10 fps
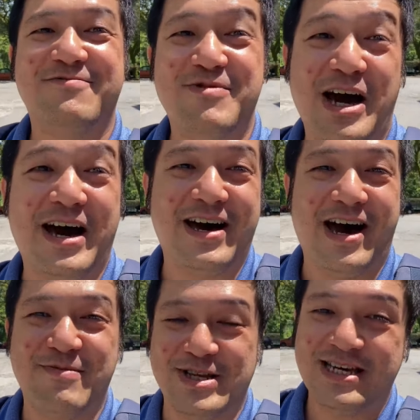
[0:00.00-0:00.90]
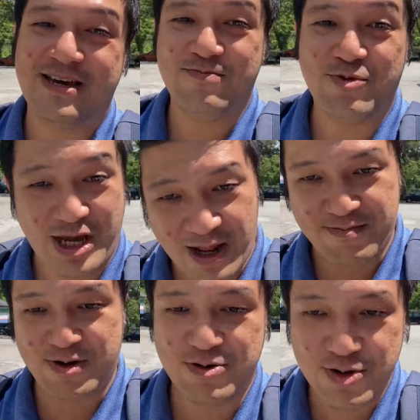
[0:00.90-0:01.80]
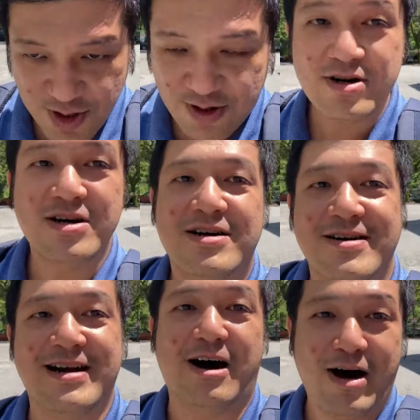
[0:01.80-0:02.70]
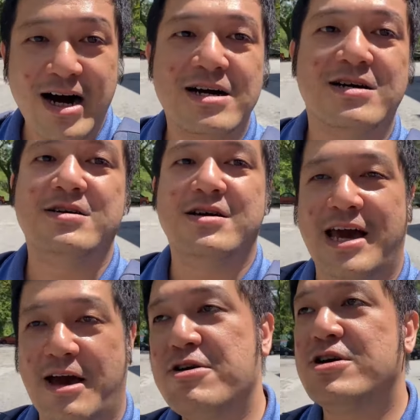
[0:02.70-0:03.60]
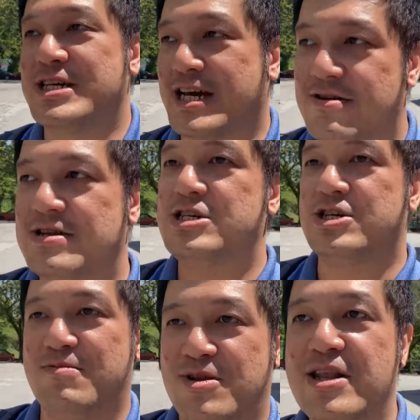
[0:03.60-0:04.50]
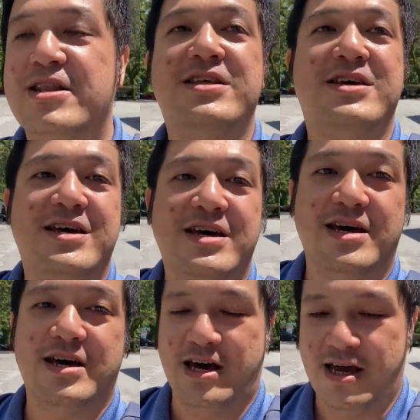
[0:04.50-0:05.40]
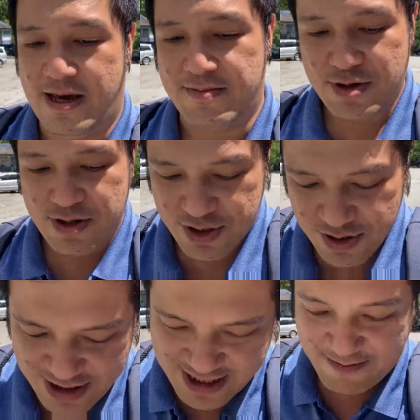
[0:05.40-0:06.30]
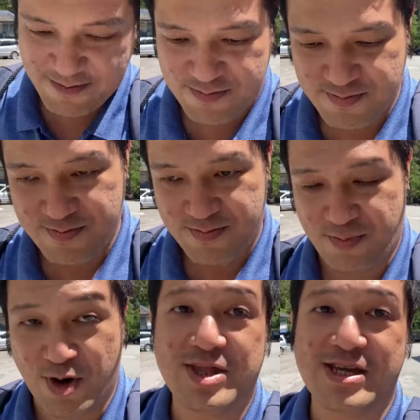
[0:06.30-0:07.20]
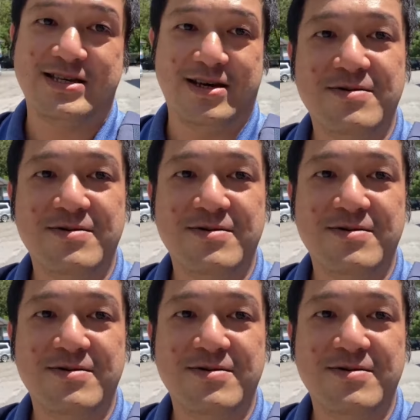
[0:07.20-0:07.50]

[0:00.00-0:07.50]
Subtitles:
I'm actually in Bukit Beruntung, Rawang, and we're going to check out this shop lot, and I'm going to show you some pointers